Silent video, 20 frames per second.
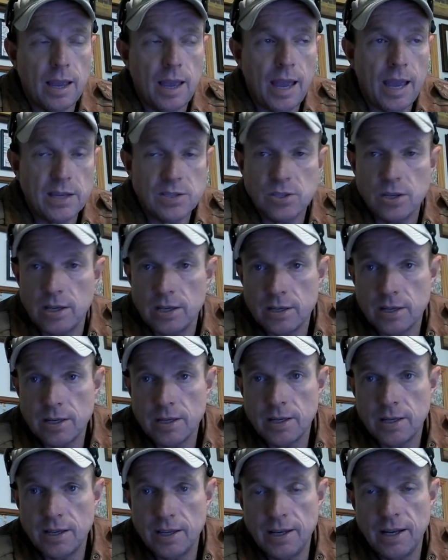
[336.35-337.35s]
asset
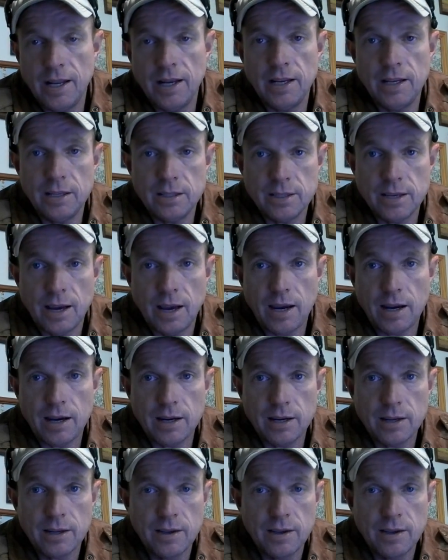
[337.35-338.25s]
in any attack.